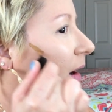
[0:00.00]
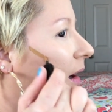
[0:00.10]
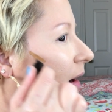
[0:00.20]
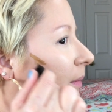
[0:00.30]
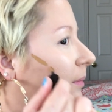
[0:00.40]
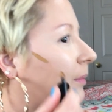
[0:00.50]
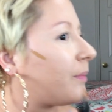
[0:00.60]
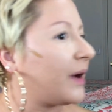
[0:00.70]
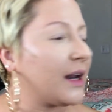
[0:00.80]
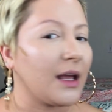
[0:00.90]

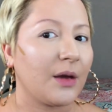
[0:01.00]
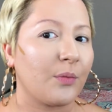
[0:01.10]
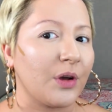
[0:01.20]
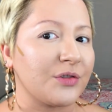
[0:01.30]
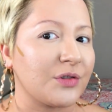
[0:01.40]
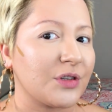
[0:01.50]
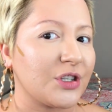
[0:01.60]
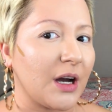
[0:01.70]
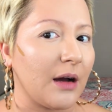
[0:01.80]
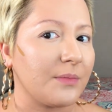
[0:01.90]
but it will do the
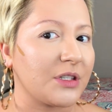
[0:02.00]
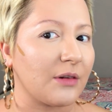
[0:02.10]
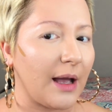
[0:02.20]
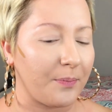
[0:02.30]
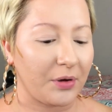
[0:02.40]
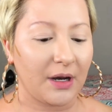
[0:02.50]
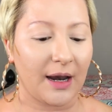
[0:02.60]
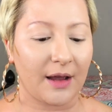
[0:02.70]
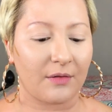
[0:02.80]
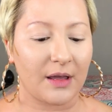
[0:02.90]
job. So I put it
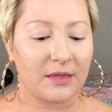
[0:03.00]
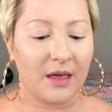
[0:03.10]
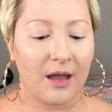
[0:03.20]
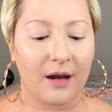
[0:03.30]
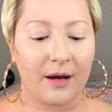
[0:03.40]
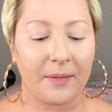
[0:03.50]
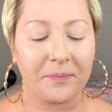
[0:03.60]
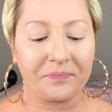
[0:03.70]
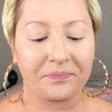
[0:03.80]
like right there.